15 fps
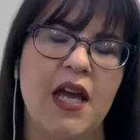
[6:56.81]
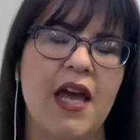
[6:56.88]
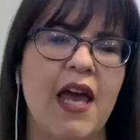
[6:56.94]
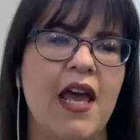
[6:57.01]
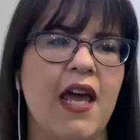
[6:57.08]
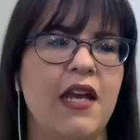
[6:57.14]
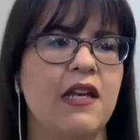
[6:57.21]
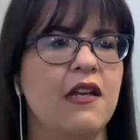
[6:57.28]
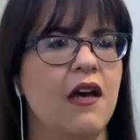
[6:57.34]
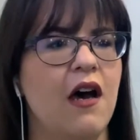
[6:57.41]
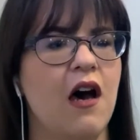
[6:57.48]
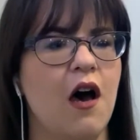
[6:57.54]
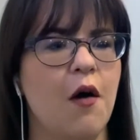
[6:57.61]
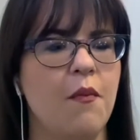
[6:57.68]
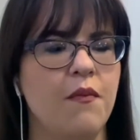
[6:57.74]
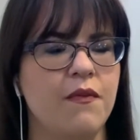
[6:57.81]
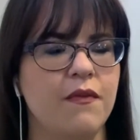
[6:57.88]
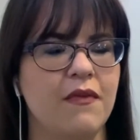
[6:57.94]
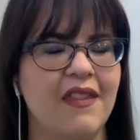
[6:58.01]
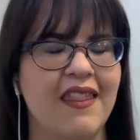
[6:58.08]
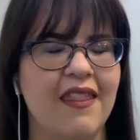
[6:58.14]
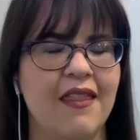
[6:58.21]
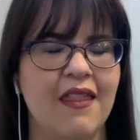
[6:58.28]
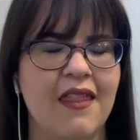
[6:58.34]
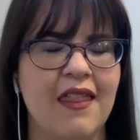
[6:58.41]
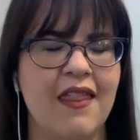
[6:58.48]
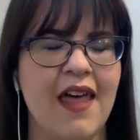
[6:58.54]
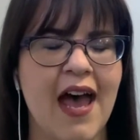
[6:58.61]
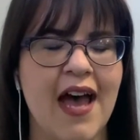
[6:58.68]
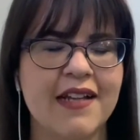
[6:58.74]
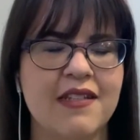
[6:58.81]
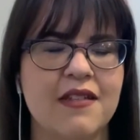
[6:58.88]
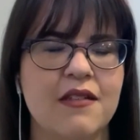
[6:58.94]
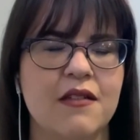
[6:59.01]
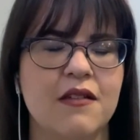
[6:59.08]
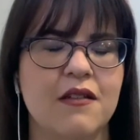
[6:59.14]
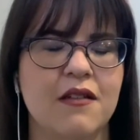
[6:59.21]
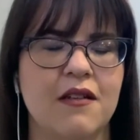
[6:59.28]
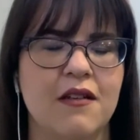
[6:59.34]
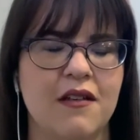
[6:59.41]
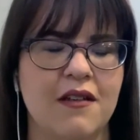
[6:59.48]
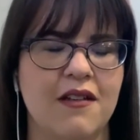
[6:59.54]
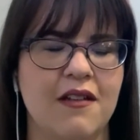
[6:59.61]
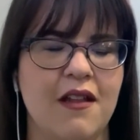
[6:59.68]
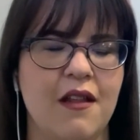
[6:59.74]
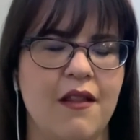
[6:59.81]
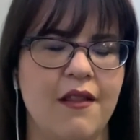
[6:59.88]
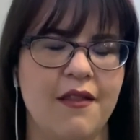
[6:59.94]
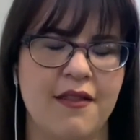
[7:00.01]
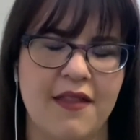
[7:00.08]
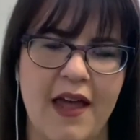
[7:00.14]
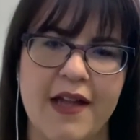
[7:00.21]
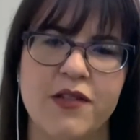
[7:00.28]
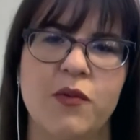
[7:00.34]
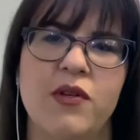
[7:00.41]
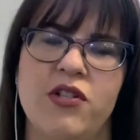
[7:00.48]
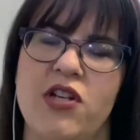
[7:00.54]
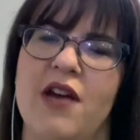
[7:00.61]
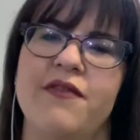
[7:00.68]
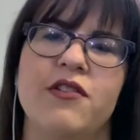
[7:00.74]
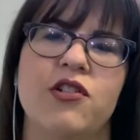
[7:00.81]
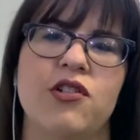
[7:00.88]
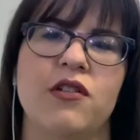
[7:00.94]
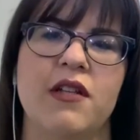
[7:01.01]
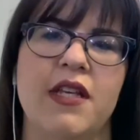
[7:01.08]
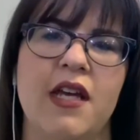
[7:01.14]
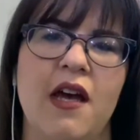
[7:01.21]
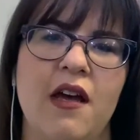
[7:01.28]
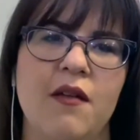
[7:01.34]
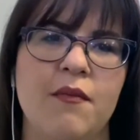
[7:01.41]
And that's what Jeff and Shaleia,